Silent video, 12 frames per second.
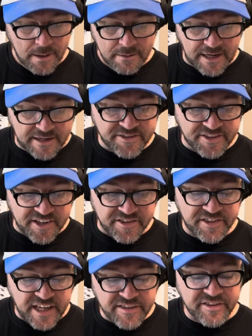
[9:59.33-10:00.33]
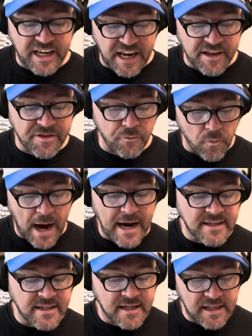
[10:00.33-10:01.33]
It's the 60th
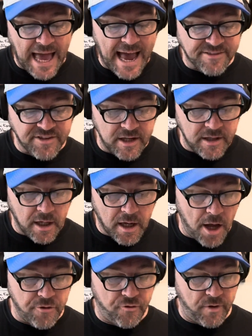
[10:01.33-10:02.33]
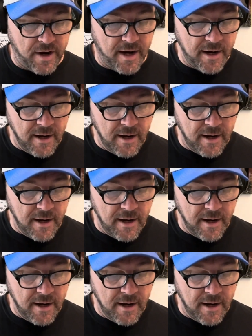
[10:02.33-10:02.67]
ranked class in the country.